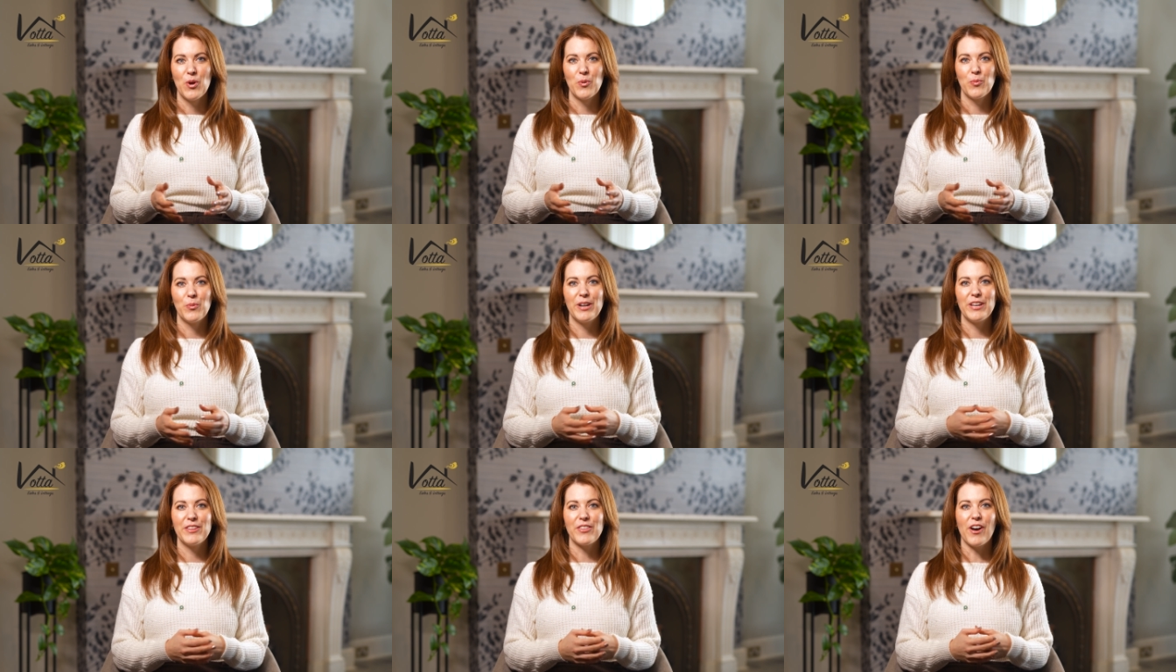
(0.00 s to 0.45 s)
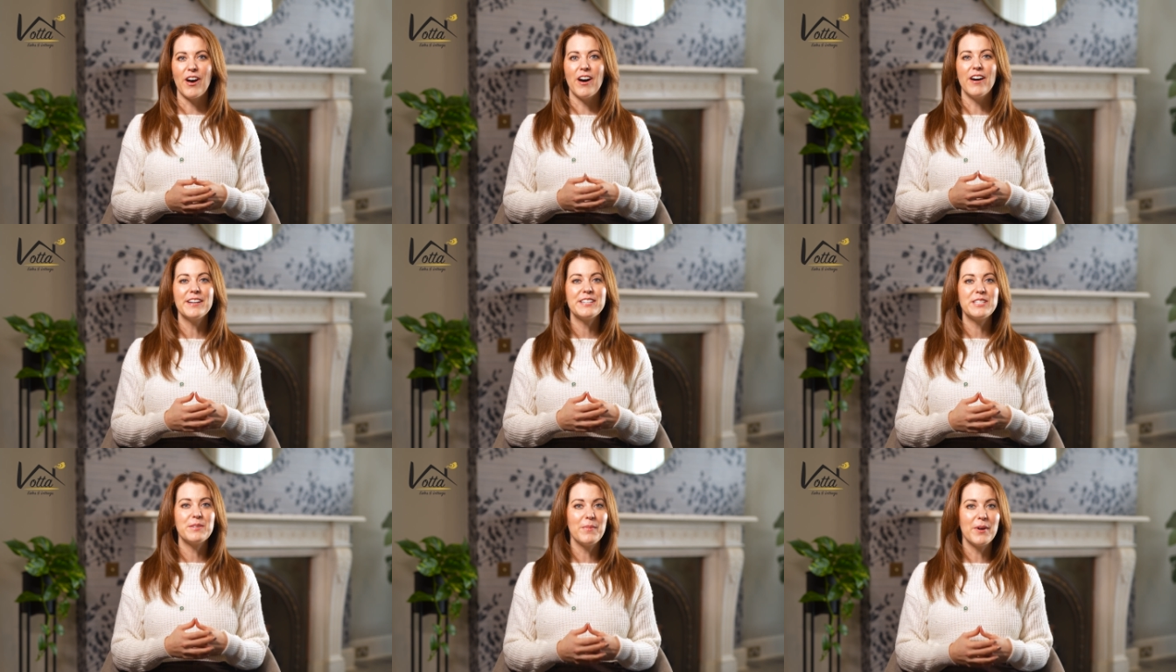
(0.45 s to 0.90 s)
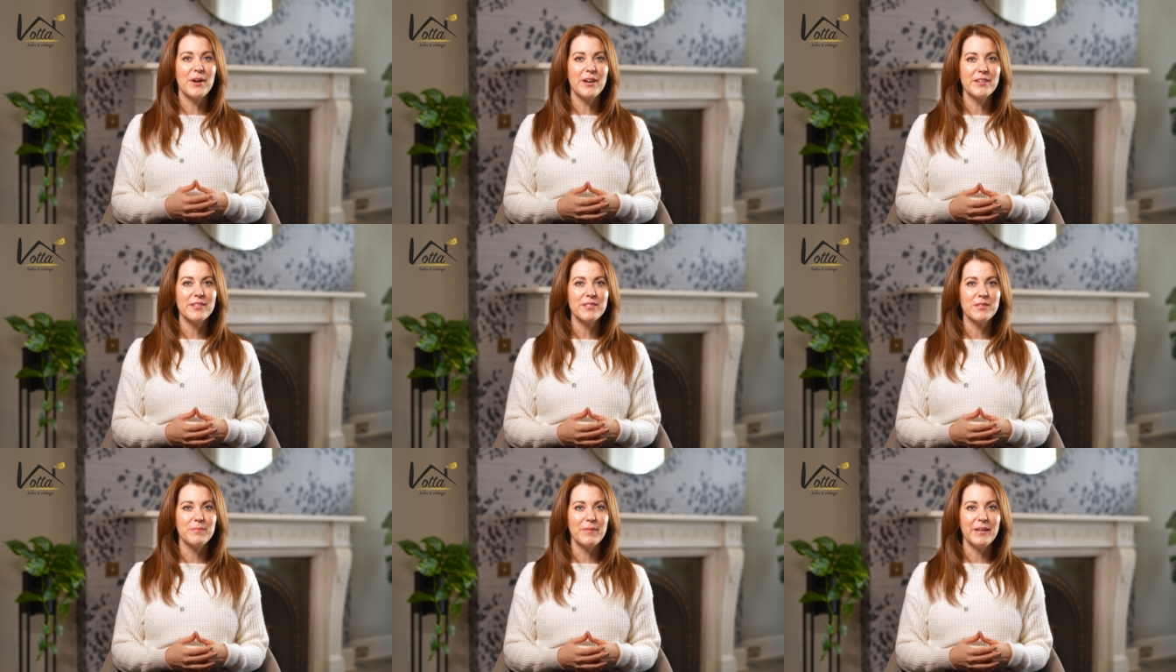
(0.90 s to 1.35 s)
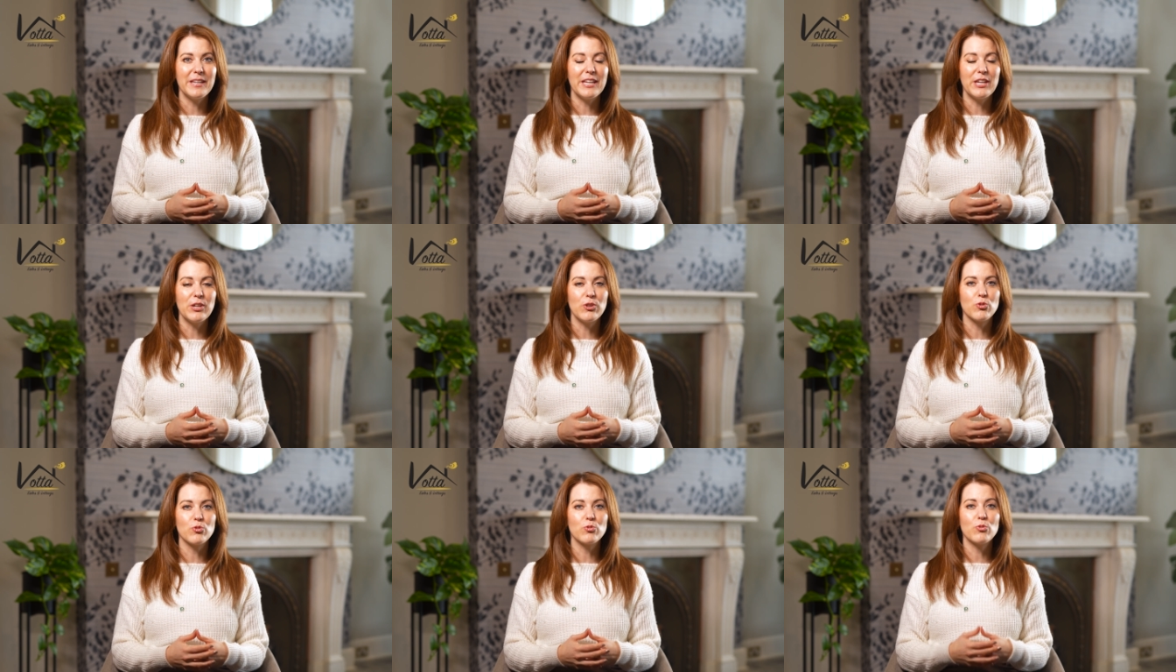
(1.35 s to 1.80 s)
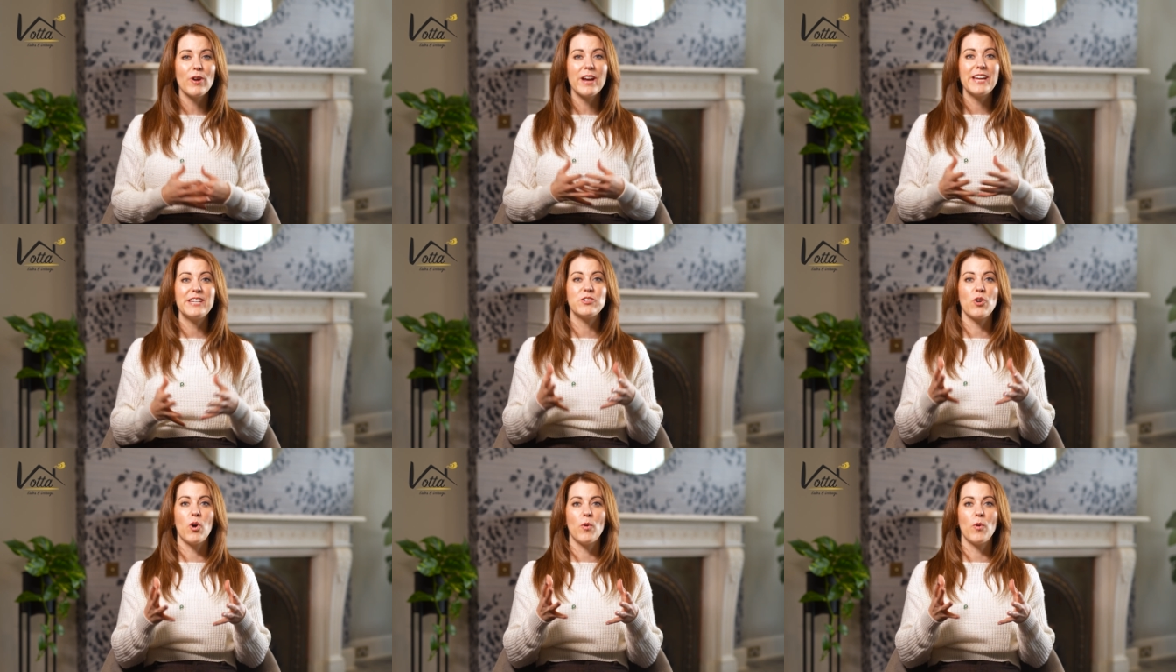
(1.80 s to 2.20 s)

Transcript: with a high demand meaning great